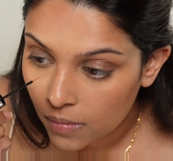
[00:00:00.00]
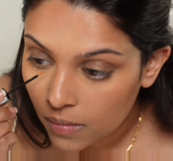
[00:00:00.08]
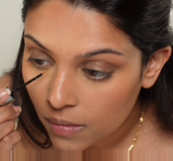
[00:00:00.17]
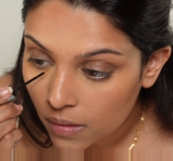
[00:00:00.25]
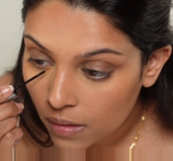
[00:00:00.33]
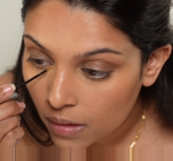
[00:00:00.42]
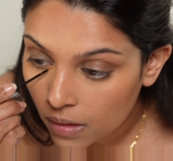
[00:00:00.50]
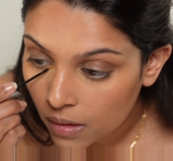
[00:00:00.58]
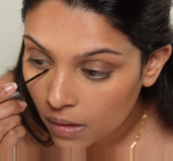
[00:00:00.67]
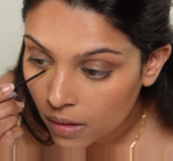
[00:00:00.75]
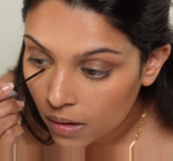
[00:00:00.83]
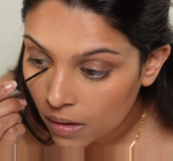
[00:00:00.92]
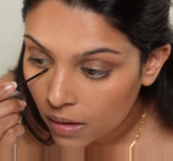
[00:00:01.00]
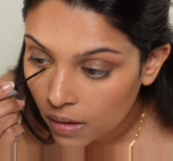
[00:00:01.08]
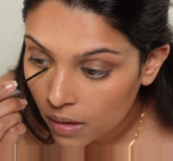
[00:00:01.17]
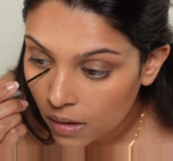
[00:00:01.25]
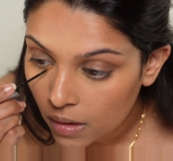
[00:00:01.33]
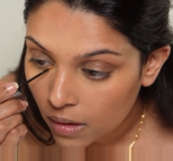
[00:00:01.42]
And I'm just going
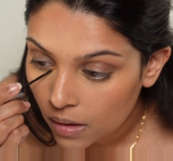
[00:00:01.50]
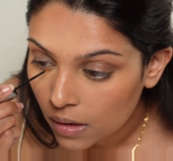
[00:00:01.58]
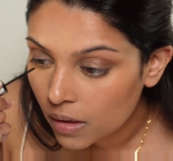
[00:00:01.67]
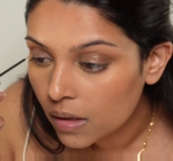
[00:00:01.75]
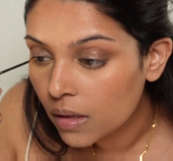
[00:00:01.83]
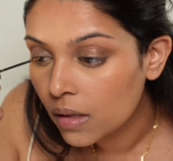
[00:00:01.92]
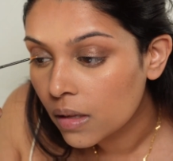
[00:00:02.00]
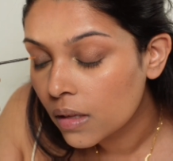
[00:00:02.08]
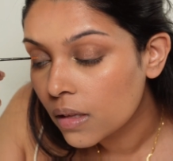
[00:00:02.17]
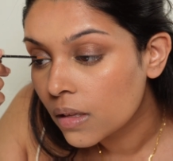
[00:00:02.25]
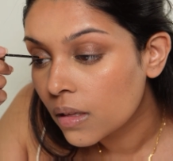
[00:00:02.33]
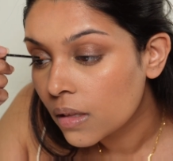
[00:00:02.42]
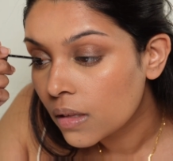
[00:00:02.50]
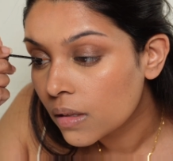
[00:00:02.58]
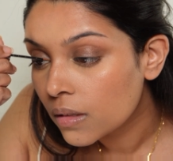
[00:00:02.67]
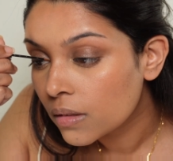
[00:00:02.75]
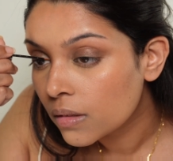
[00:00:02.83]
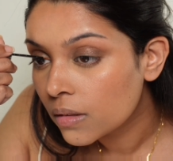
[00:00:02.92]
to apply this in my inner
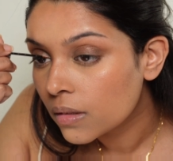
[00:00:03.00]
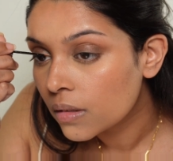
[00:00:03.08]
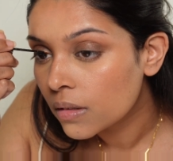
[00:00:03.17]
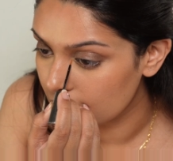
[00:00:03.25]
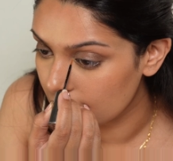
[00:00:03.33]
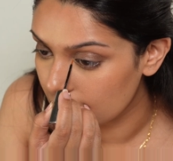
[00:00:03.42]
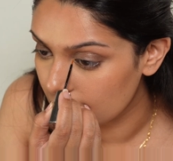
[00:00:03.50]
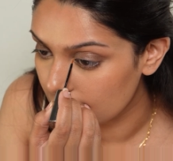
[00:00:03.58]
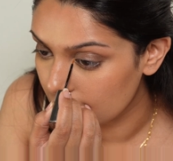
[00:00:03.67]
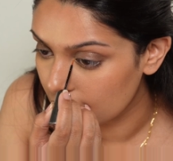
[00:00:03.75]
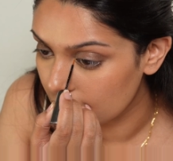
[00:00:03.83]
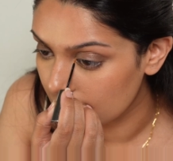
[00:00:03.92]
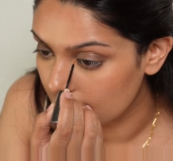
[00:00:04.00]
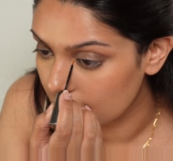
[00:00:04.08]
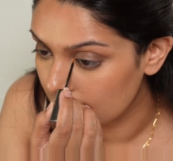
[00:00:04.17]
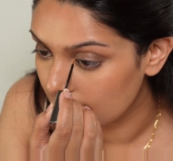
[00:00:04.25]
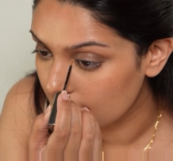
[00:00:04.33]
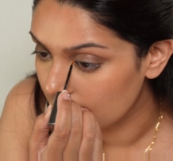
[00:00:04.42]
corners. A little
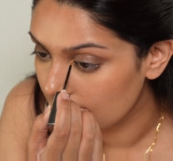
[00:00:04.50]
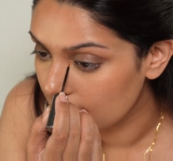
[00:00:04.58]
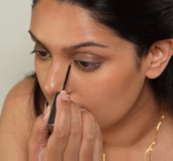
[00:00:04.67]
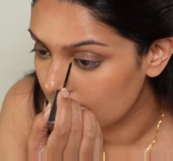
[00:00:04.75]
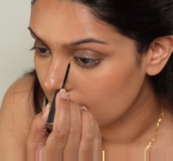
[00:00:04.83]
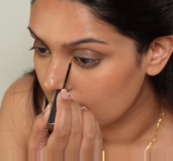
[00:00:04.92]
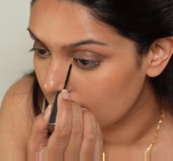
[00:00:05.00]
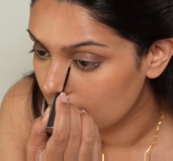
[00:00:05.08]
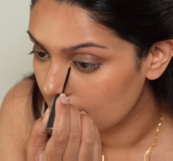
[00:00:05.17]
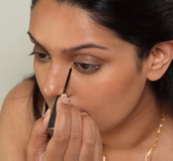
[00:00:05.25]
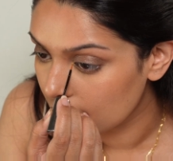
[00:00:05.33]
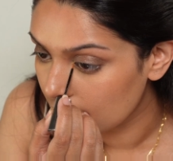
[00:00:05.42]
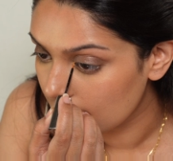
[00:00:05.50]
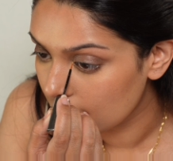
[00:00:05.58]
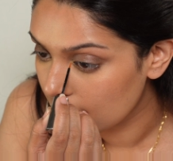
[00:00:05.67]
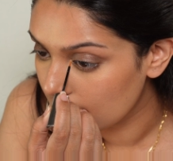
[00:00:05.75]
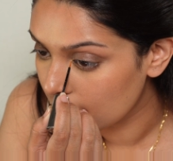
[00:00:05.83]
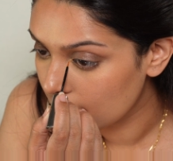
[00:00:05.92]
sparkle in the inner
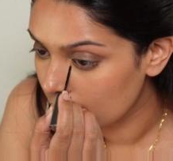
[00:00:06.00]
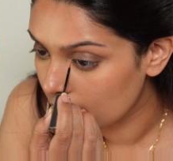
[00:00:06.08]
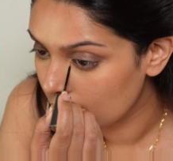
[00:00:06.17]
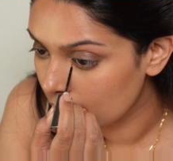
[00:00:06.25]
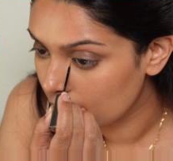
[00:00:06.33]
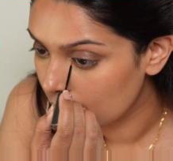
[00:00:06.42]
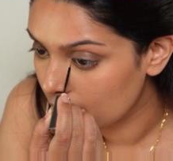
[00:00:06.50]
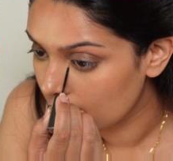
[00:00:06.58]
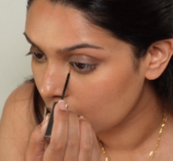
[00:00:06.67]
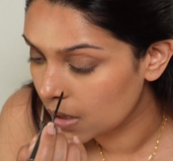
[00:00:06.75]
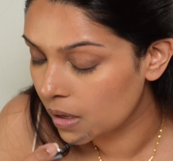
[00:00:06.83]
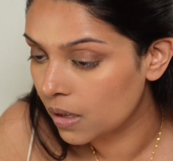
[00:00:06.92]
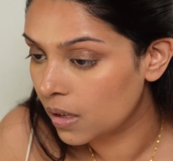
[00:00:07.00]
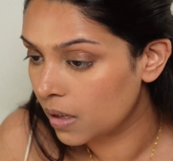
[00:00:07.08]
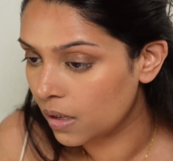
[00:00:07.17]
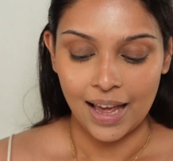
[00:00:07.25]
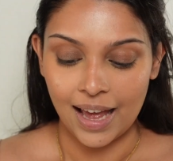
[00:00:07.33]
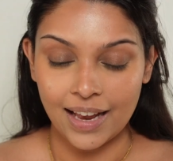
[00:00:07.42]
corner of the eye looks
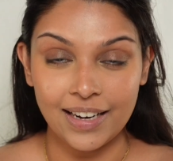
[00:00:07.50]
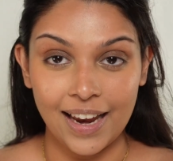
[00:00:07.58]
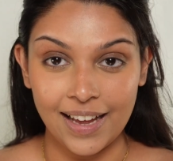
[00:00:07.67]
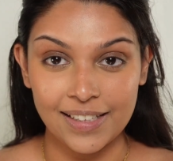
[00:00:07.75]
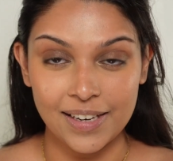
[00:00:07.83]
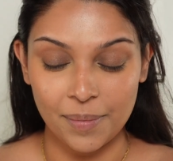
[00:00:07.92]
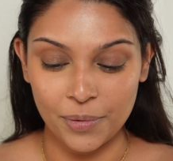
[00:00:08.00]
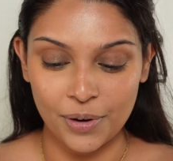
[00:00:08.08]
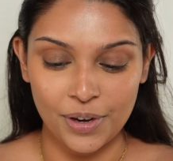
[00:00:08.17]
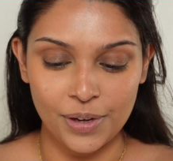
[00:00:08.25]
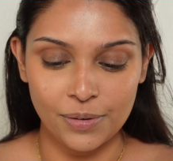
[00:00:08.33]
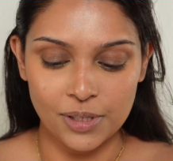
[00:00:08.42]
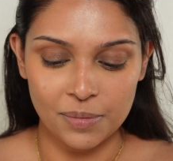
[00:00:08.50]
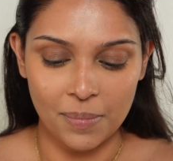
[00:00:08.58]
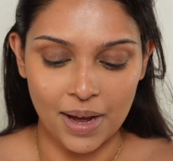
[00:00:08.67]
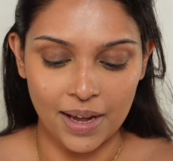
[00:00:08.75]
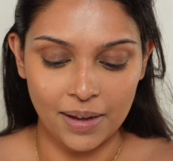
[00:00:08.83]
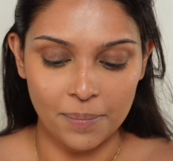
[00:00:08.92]
so good. And next, I'm going to use
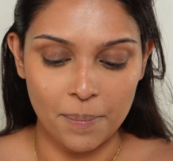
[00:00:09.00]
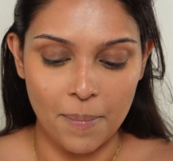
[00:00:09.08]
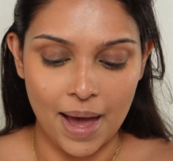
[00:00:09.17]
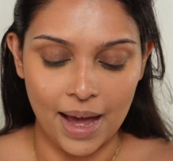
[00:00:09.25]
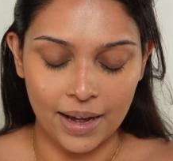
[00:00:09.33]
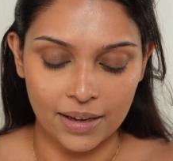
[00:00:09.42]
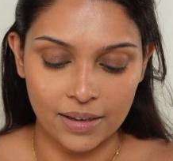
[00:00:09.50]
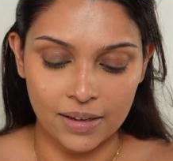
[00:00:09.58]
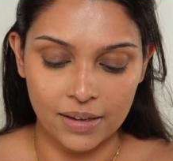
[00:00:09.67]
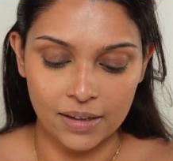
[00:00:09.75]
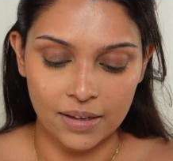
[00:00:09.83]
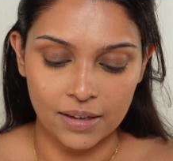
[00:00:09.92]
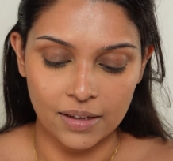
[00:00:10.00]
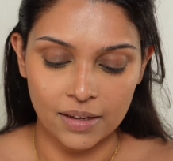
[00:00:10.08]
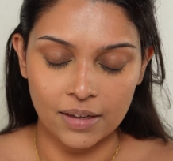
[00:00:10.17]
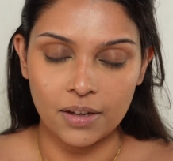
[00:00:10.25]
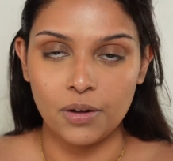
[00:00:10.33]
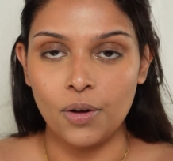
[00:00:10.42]
my MAC
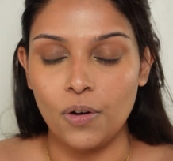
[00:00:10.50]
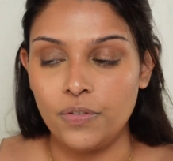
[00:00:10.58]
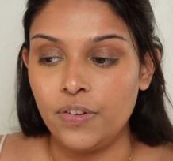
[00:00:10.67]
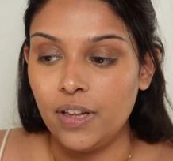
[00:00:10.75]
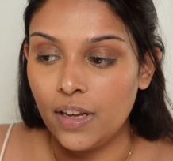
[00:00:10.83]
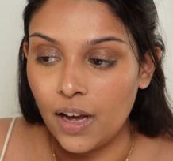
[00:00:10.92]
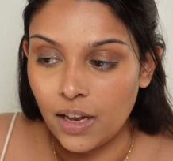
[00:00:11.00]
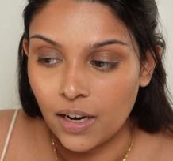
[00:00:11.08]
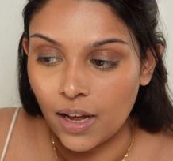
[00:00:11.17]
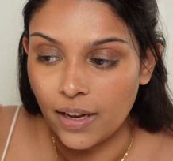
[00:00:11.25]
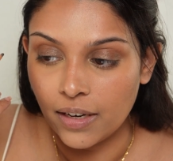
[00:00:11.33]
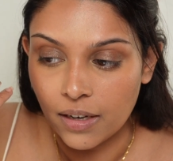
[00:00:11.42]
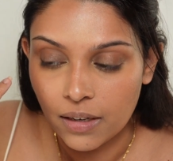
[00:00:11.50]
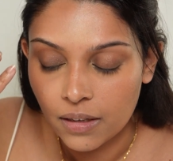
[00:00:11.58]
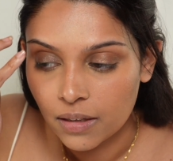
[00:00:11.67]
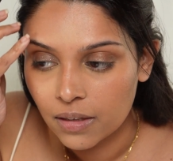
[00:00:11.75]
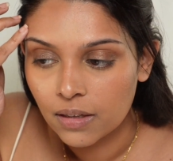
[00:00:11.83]
Coffee eyeliner.